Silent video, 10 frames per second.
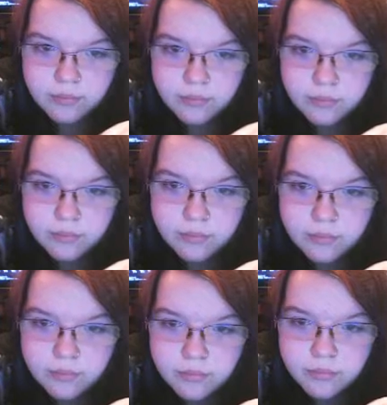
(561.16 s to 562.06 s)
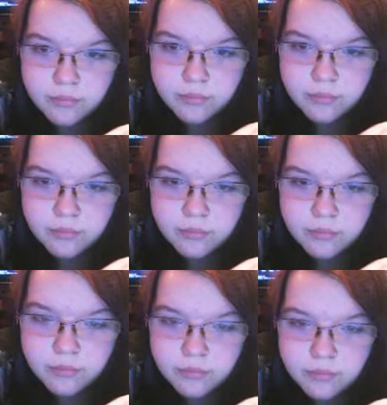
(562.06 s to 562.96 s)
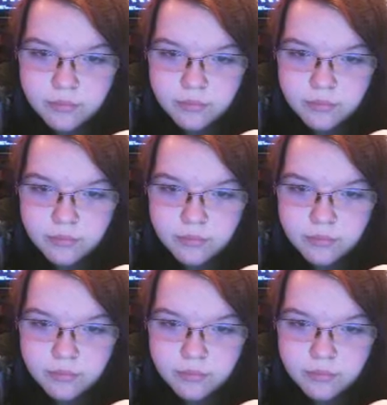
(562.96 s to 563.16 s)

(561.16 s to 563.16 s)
(no one is talking)